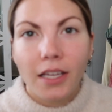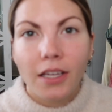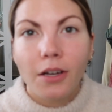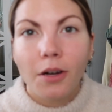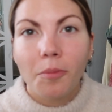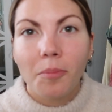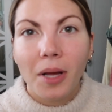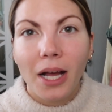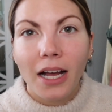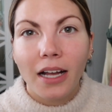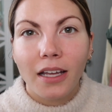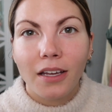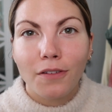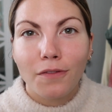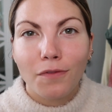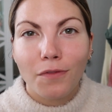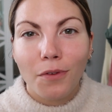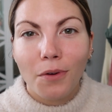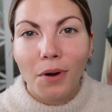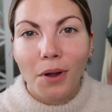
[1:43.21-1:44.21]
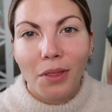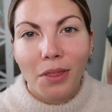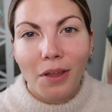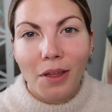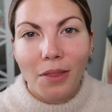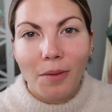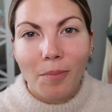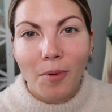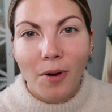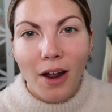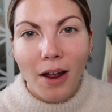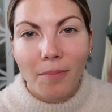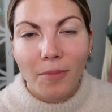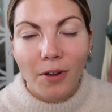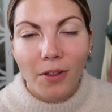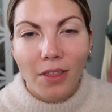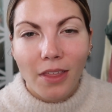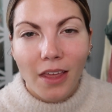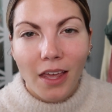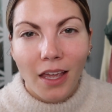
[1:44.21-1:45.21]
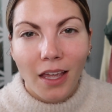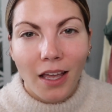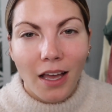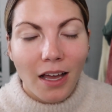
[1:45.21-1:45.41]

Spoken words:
of go back and forth on the primer thing.